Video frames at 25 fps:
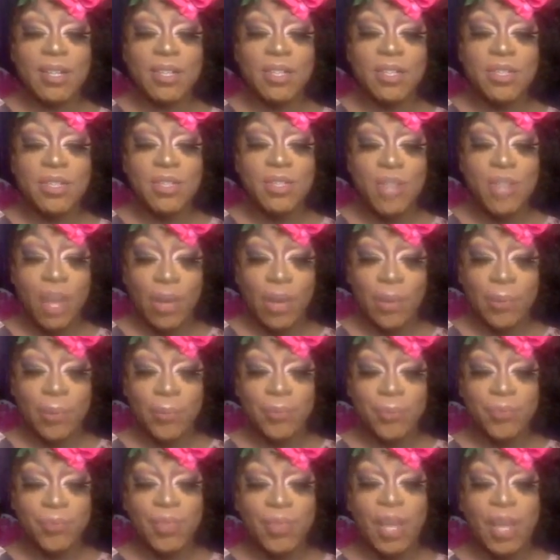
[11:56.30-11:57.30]
so
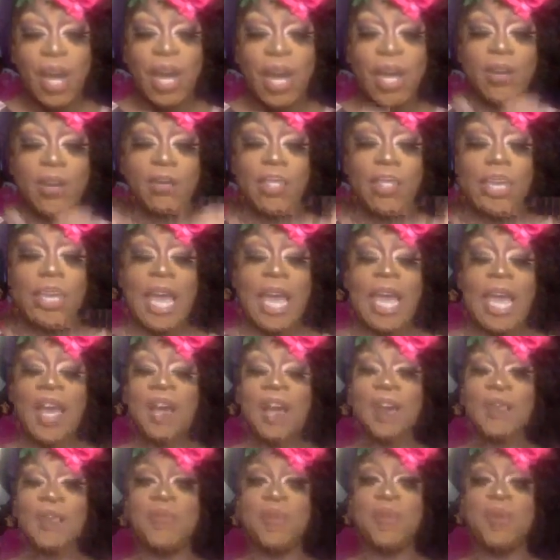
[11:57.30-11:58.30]
I only
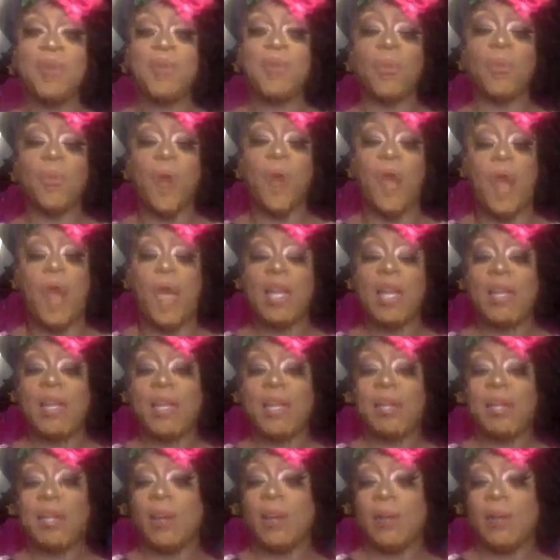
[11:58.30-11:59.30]
have one